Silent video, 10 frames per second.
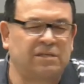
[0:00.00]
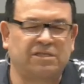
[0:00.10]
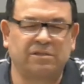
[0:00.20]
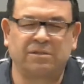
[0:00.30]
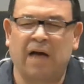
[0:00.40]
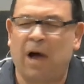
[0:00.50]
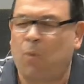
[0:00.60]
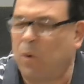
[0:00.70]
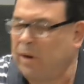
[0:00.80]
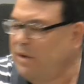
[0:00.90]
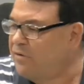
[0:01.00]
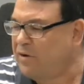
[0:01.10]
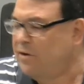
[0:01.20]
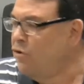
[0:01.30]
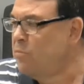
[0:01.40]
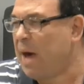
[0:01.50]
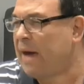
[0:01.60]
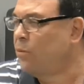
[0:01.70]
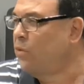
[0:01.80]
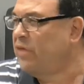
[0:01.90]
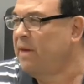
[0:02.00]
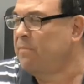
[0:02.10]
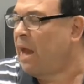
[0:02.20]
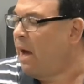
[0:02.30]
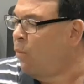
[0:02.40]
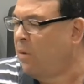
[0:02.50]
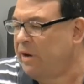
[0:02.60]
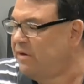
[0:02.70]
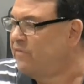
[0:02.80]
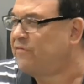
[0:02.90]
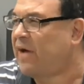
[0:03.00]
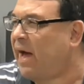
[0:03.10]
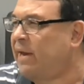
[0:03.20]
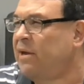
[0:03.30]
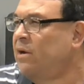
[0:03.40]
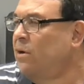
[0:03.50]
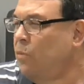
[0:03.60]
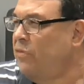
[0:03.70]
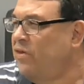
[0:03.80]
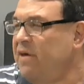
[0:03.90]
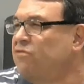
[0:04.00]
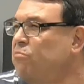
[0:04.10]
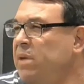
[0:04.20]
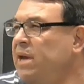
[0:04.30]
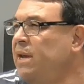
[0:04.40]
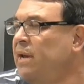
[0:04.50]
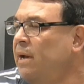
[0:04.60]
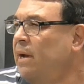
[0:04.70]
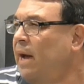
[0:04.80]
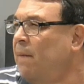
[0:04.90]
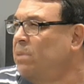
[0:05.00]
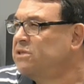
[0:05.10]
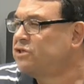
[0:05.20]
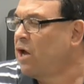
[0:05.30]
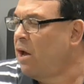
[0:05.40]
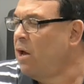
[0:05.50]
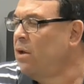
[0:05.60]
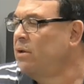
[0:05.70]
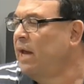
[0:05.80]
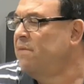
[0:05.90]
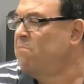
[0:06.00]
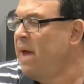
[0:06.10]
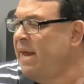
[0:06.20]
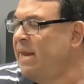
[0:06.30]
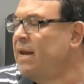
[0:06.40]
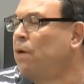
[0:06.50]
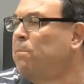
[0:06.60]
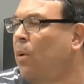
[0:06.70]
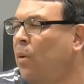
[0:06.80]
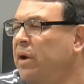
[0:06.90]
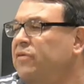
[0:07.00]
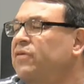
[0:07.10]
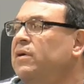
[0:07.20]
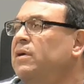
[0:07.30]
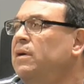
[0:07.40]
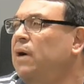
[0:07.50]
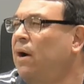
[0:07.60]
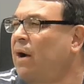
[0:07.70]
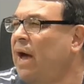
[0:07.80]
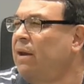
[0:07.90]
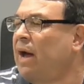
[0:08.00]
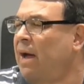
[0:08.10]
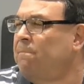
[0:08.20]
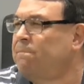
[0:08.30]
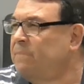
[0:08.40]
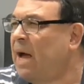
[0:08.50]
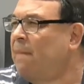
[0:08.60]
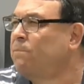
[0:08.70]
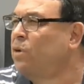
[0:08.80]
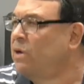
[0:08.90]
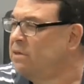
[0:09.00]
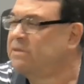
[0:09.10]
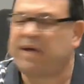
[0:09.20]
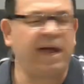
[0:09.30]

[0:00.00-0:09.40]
not wanting to do battle with him, not wanting to fight with his men. But Saul had made it a point. All right, I'm going to take